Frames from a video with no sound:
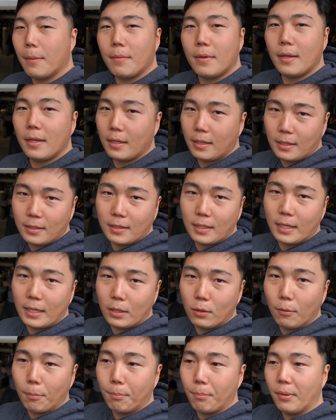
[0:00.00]
me and he said
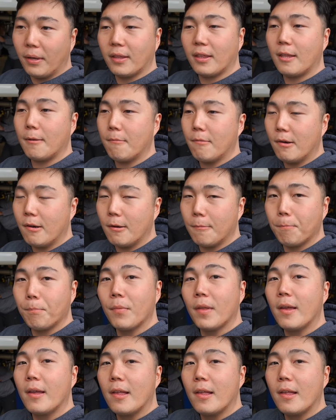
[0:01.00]
he'll pick them up